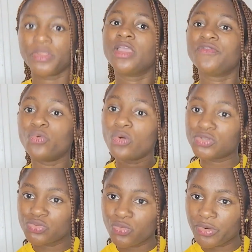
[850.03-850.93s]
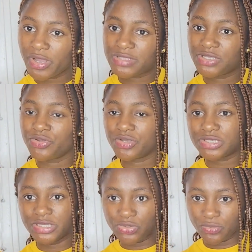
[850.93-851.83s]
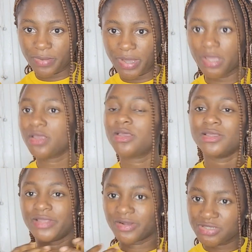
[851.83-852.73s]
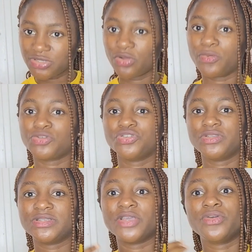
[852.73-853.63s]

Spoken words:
If you want to work as a nurse in Dubai, there are still opportunities there.